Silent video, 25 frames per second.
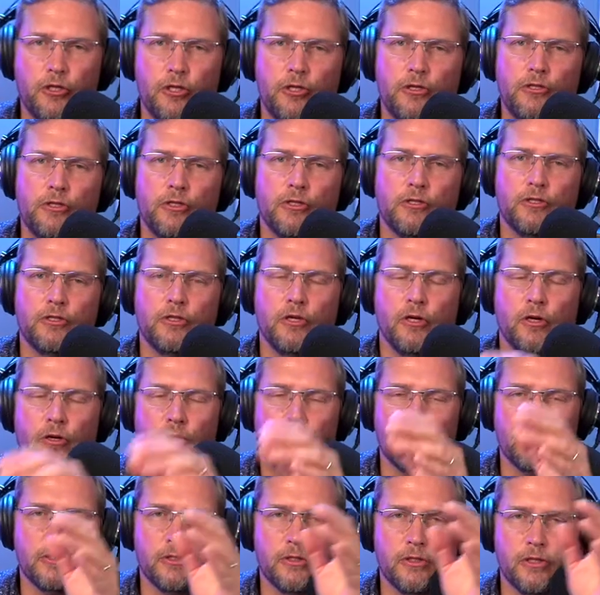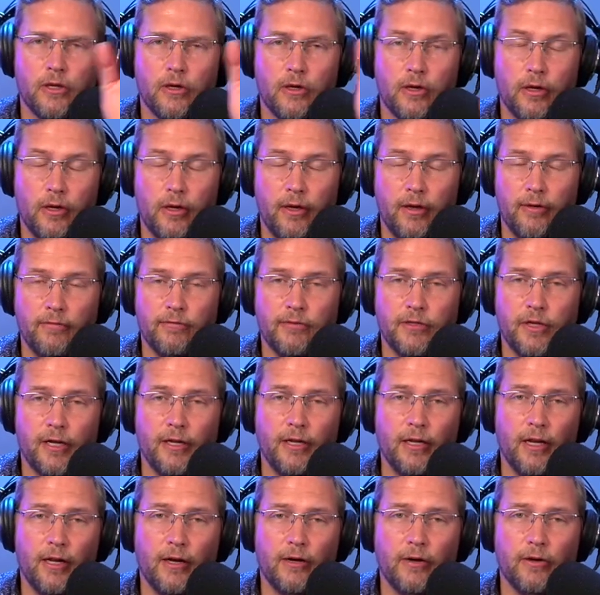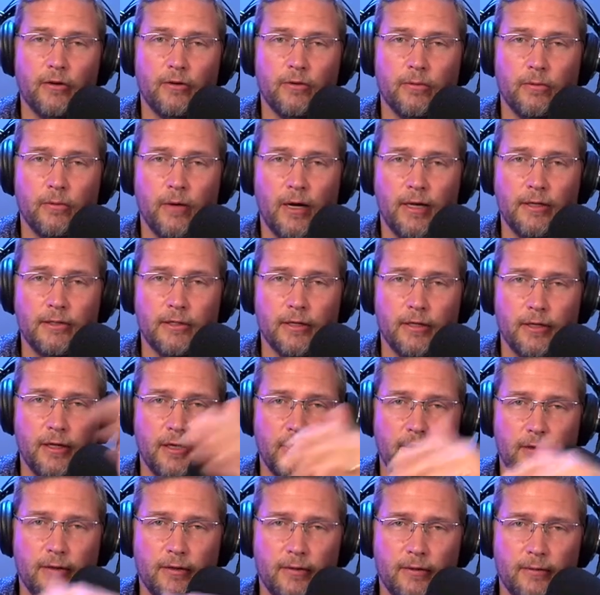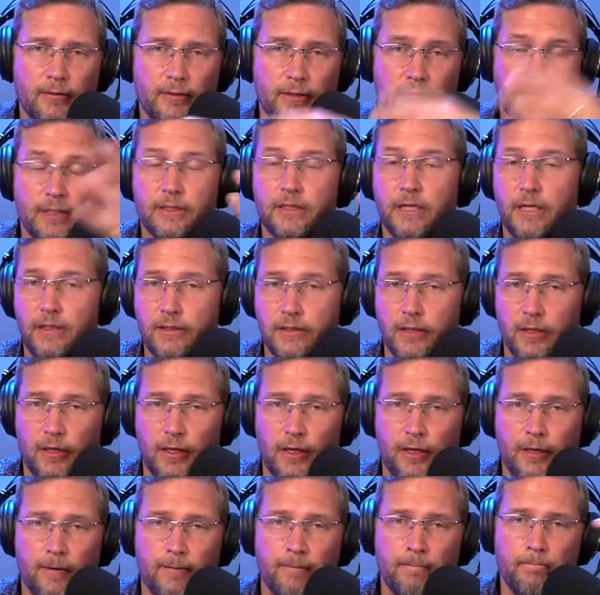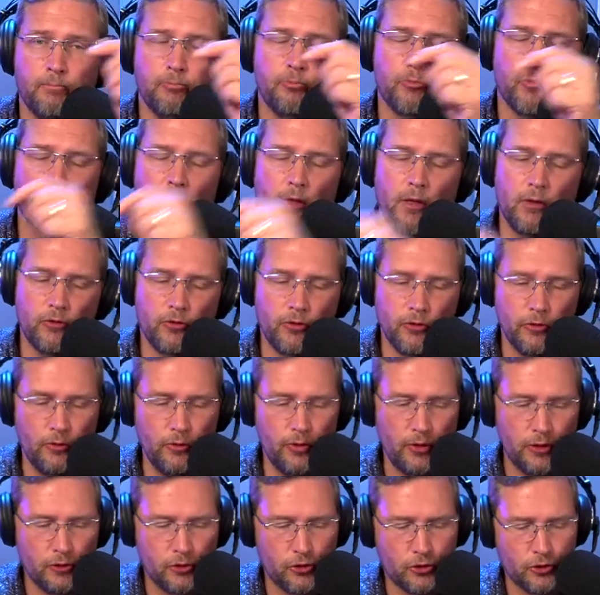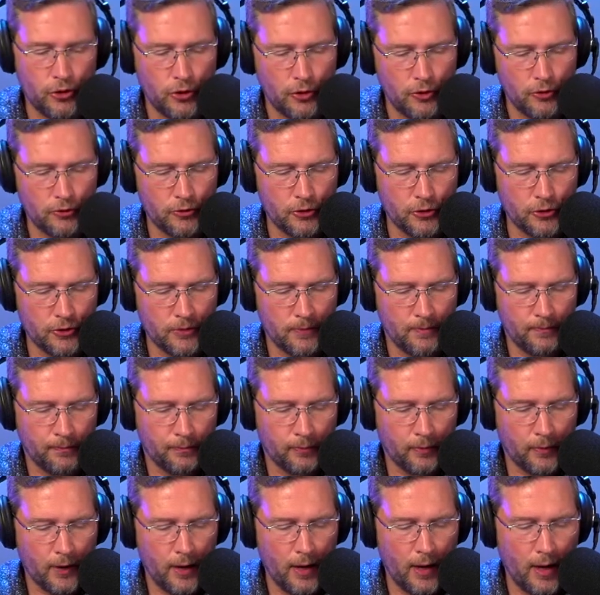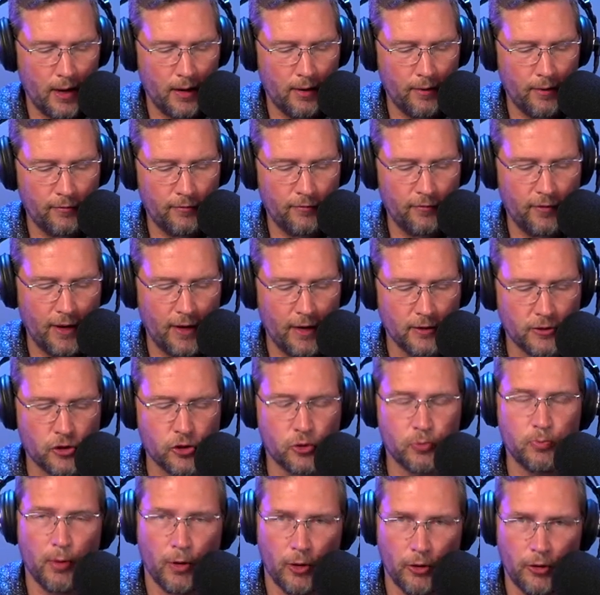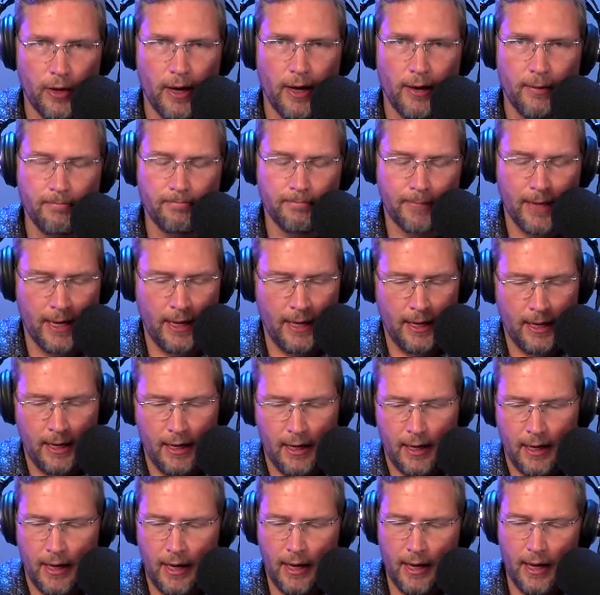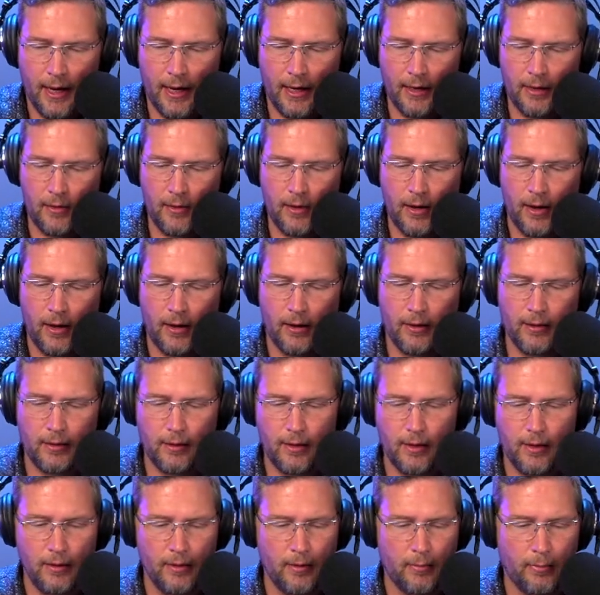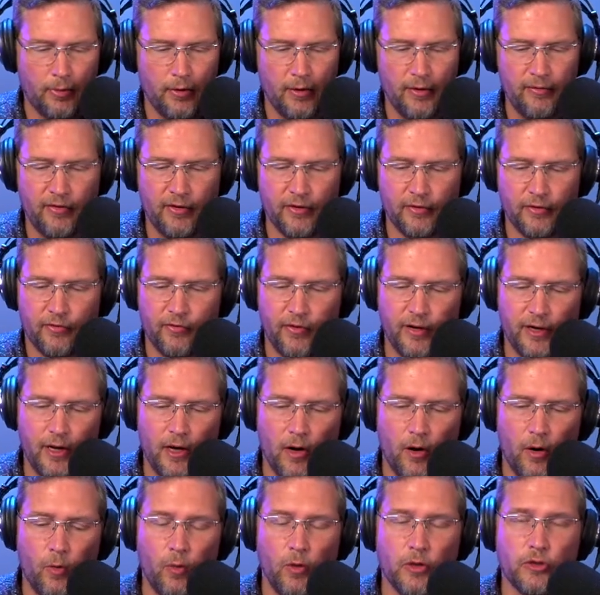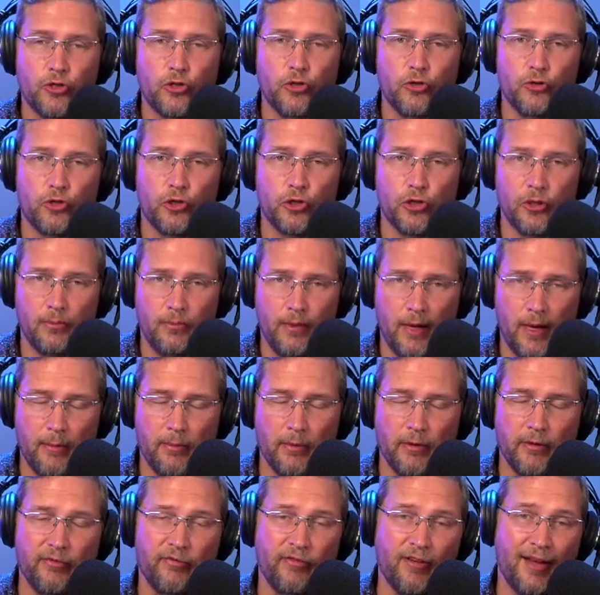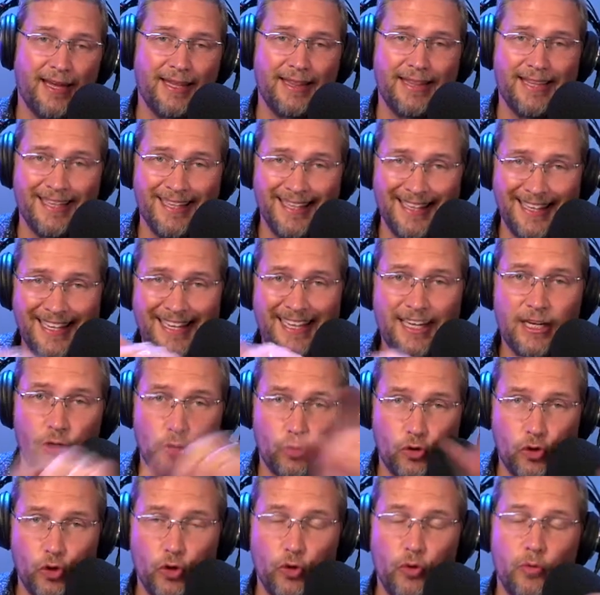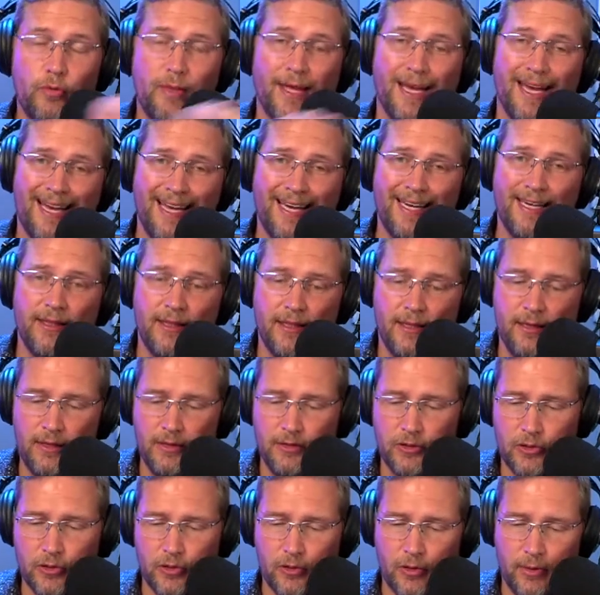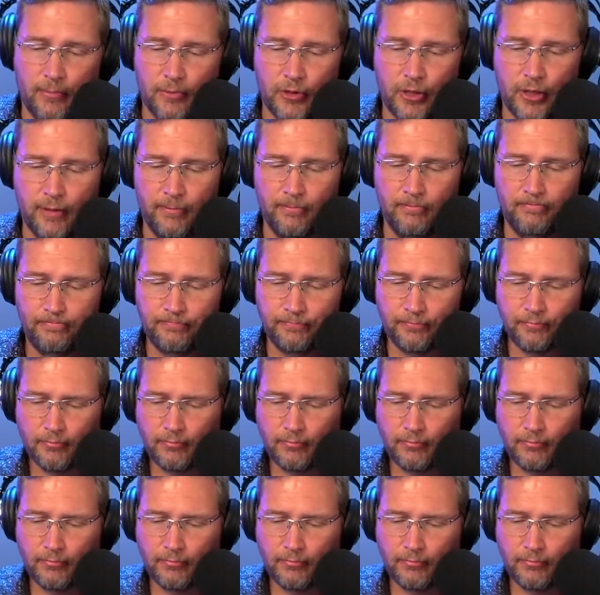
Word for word: Jesus talks or gives a letter, writes a letter, dictates a letter to this church of uh, Smyrna. And uh, in the previous video, which you should be able to find the link to that in the description,